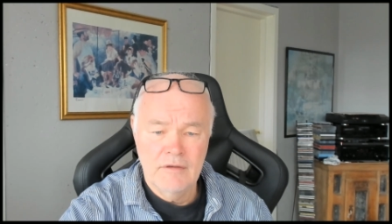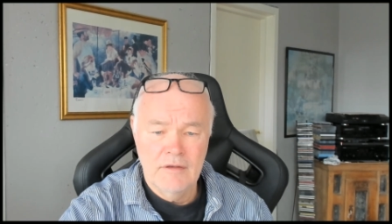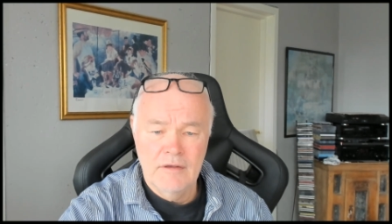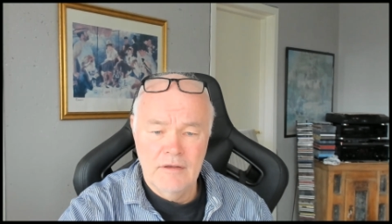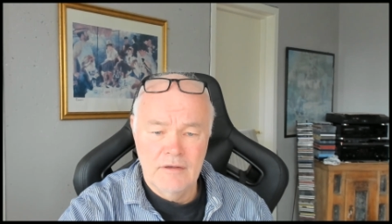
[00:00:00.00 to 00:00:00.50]

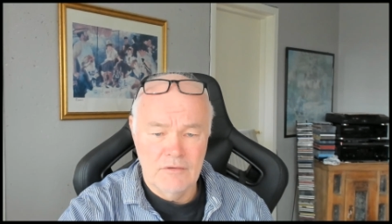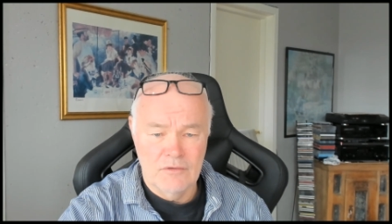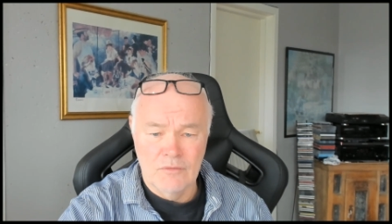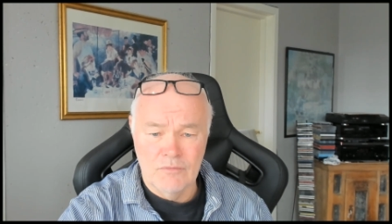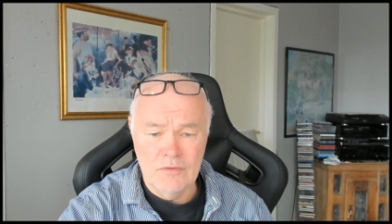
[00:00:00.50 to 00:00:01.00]
You
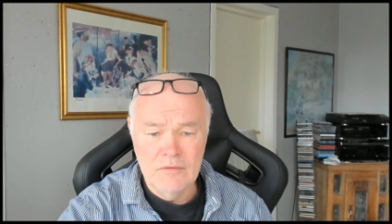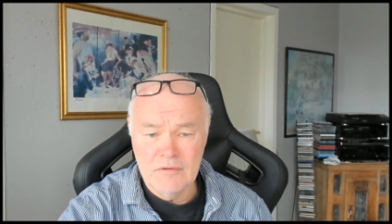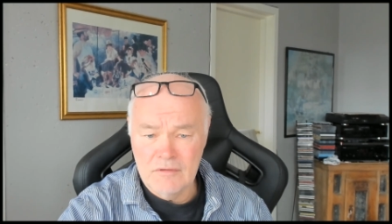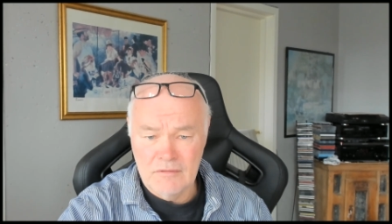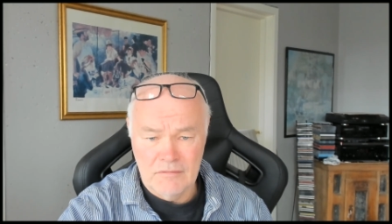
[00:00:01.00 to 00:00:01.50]
wouldn't,
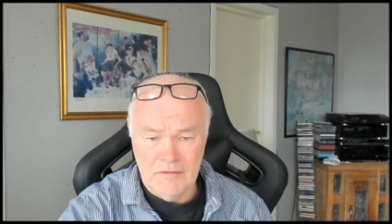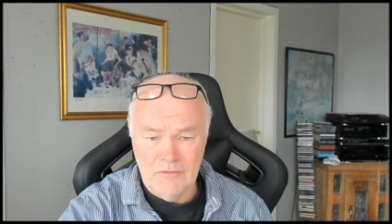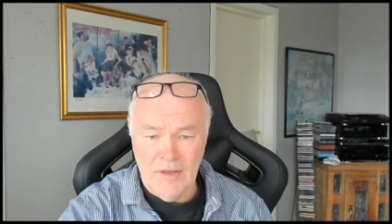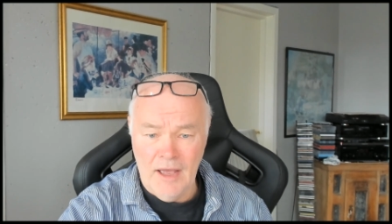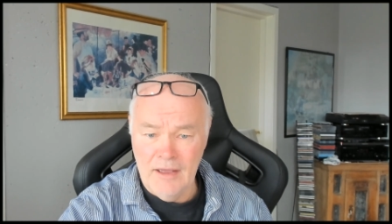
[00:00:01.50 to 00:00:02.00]

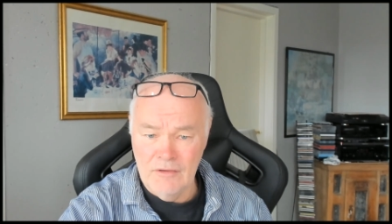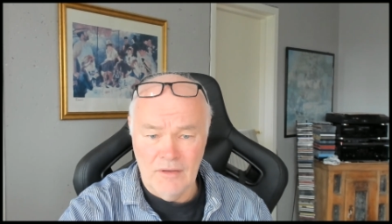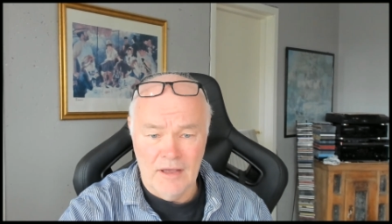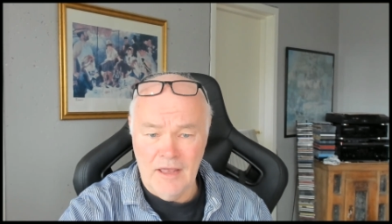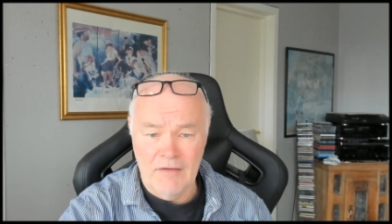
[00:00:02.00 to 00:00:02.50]
I
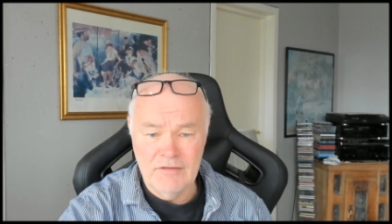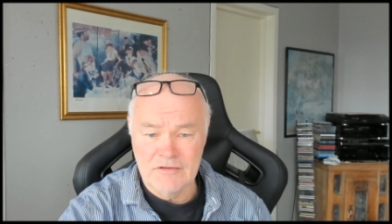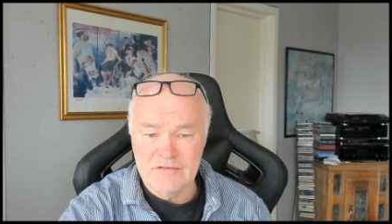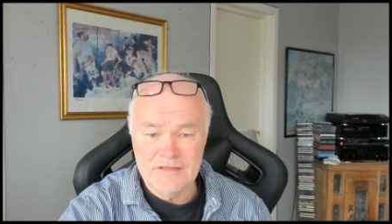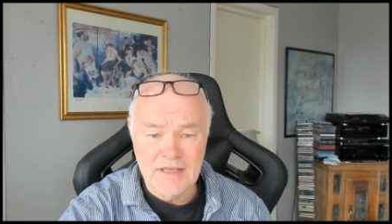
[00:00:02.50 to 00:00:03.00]
haven't
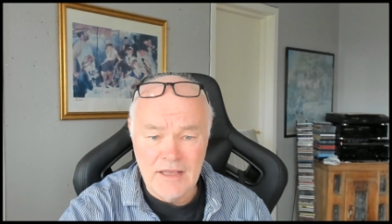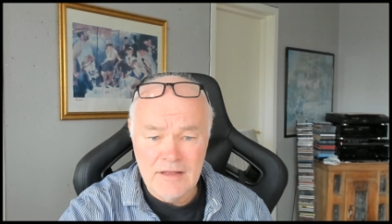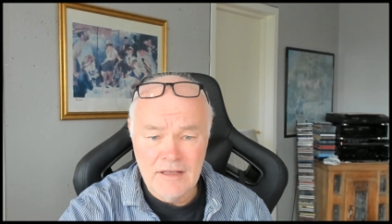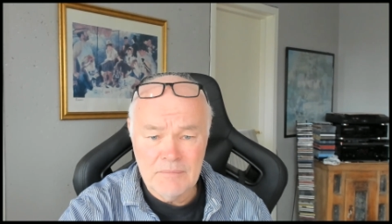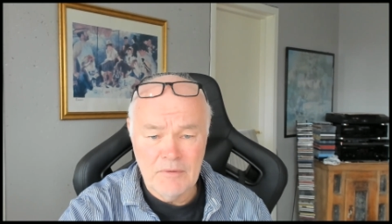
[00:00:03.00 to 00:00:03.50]
seen it
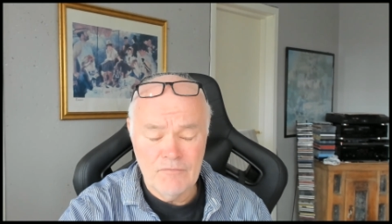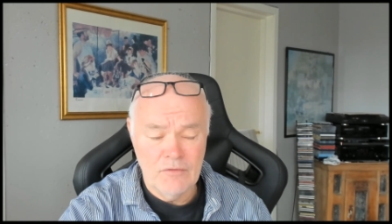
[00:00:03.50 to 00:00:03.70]
before.